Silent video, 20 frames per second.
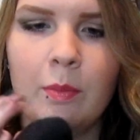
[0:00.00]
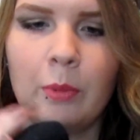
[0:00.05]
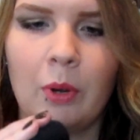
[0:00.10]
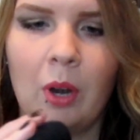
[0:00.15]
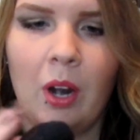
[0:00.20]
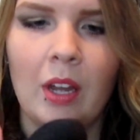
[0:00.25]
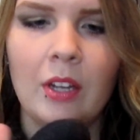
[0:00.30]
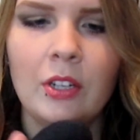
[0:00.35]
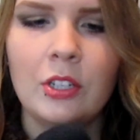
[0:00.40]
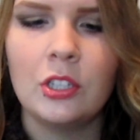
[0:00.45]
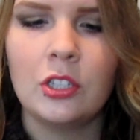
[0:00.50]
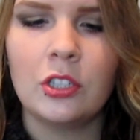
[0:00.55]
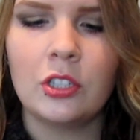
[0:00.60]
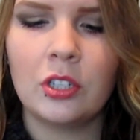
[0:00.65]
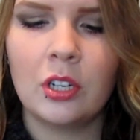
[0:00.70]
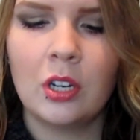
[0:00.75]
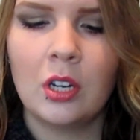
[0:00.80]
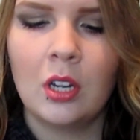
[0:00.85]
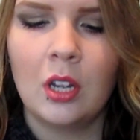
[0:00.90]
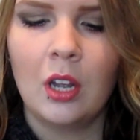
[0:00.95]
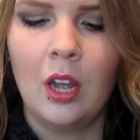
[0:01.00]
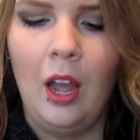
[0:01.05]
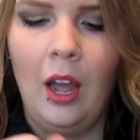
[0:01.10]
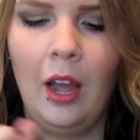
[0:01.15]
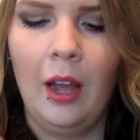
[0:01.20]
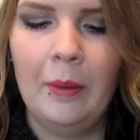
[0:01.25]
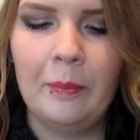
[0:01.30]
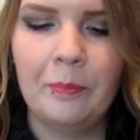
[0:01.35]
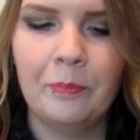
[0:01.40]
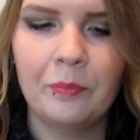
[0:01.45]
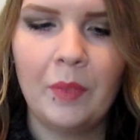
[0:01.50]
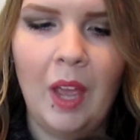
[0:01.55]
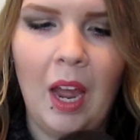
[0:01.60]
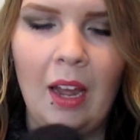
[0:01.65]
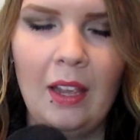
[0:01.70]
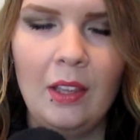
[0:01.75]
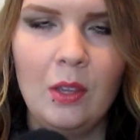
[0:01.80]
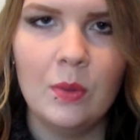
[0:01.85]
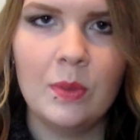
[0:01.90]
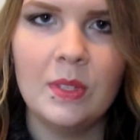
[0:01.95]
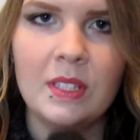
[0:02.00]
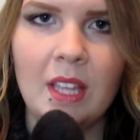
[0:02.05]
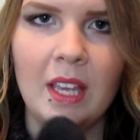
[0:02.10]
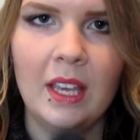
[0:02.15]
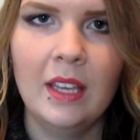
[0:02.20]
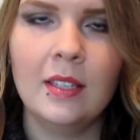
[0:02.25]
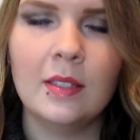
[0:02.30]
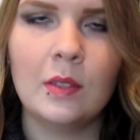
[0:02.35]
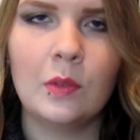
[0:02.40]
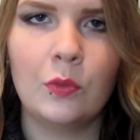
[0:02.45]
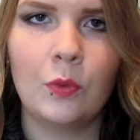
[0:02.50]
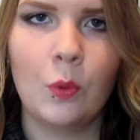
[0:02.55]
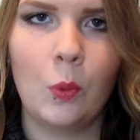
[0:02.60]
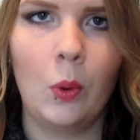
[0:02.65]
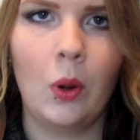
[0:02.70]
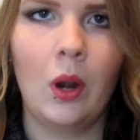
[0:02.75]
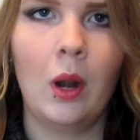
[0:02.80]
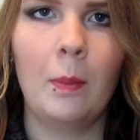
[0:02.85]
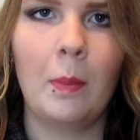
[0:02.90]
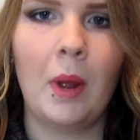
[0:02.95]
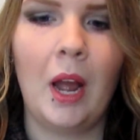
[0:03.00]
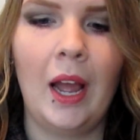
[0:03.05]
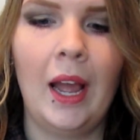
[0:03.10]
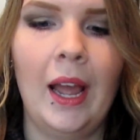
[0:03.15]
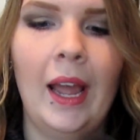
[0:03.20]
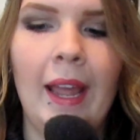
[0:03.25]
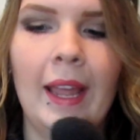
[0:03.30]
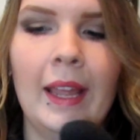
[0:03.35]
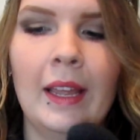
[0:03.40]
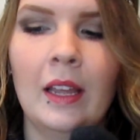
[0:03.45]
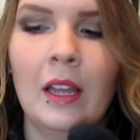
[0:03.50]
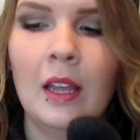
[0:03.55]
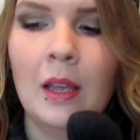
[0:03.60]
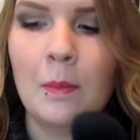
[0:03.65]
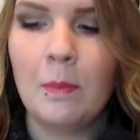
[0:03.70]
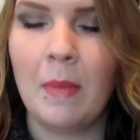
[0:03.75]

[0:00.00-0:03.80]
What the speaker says: brush. I use this for my